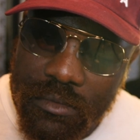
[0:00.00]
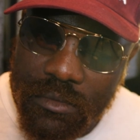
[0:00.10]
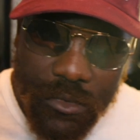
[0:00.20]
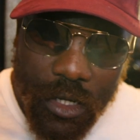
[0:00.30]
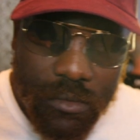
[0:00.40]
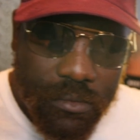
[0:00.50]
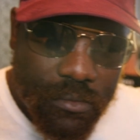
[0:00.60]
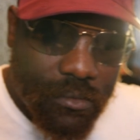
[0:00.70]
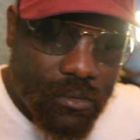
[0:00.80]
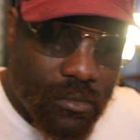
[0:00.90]
No.
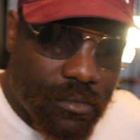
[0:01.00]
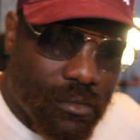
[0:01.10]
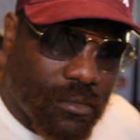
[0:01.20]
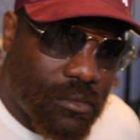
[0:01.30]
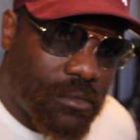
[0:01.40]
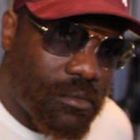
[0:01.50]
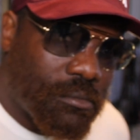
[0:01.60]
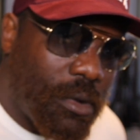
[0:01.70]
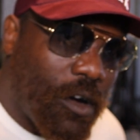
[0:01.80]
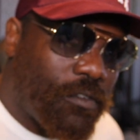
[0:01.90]

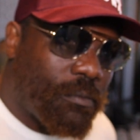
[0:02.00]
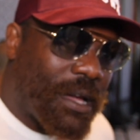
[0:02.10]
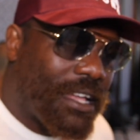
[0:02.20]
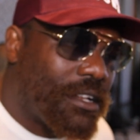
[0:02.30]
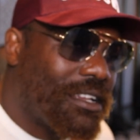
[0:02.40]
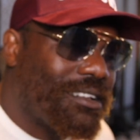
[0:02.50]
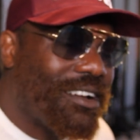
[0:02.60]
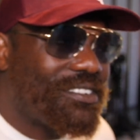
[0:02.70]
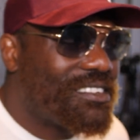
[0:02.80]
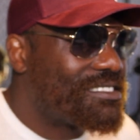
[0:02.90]
Both men, you
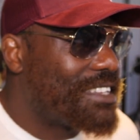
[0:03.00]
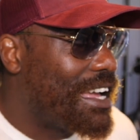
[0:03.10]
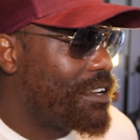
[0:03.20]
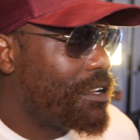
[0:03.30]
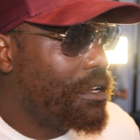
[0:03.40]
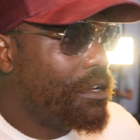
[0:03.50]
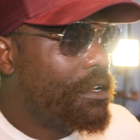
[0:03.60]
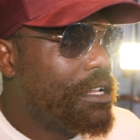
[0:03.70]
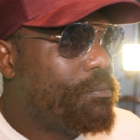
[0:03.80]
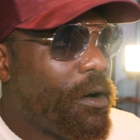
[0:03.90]
have to understand,
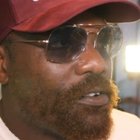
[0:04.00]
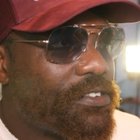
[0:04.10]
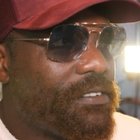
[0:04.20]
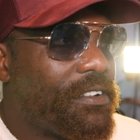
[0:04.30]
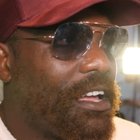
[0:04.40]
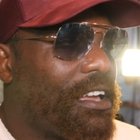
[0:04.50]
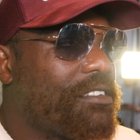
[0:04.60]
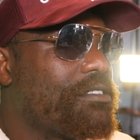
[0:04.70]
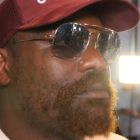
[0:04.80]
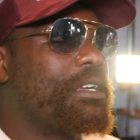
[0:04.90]
they're both
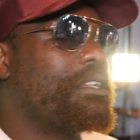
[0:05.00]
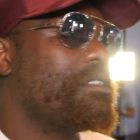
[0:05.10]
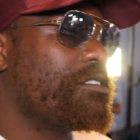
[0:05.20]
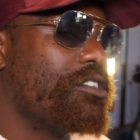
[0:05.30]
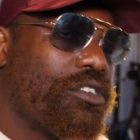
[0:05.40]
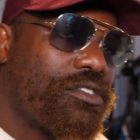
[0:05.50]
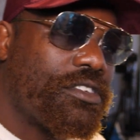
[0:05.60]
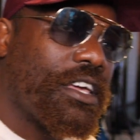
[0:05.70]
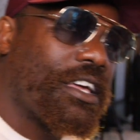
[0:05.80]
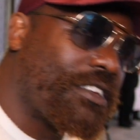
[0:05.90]
civilized. I mean,
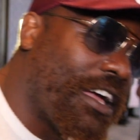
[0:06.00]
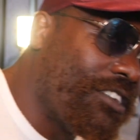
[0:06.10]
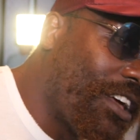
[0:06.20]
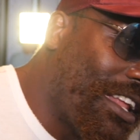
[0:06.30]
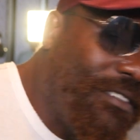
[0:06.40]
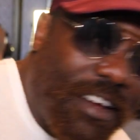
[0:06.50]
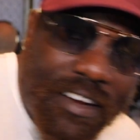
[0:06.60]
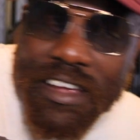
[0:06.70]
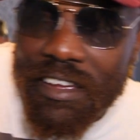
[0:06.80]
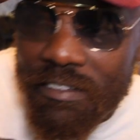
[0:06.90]
Usyk, AJ, they're
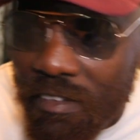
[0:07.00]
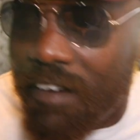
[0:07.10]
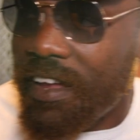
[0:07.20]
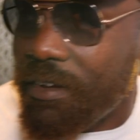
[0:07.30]
very, very